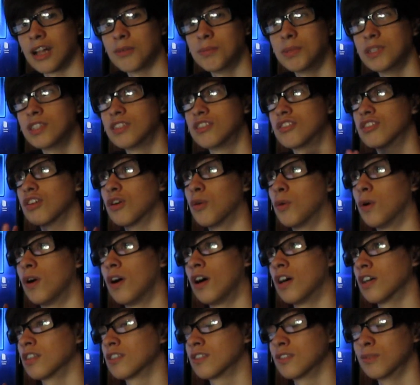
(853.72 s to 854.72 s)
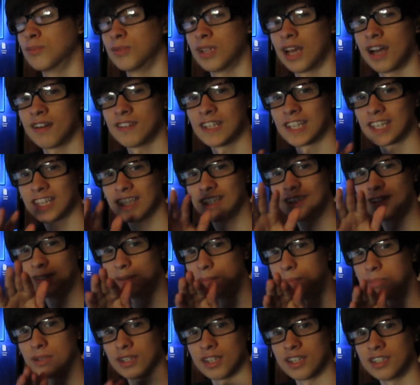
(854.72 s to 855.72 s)
would be so awesome to have like
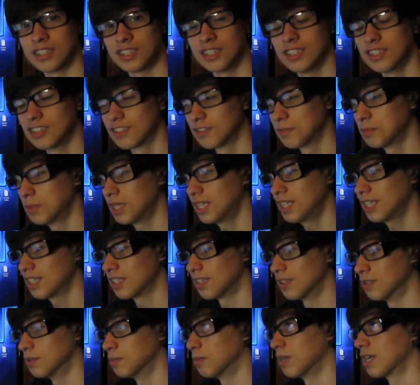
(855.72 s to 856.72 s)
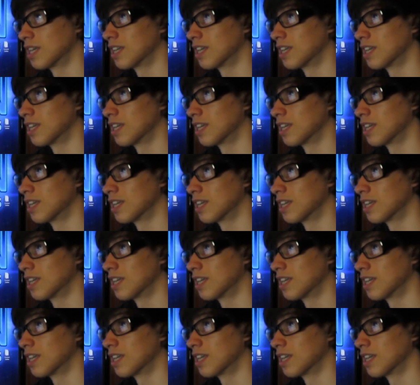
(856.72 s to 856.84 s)
little plushies of me. Oh my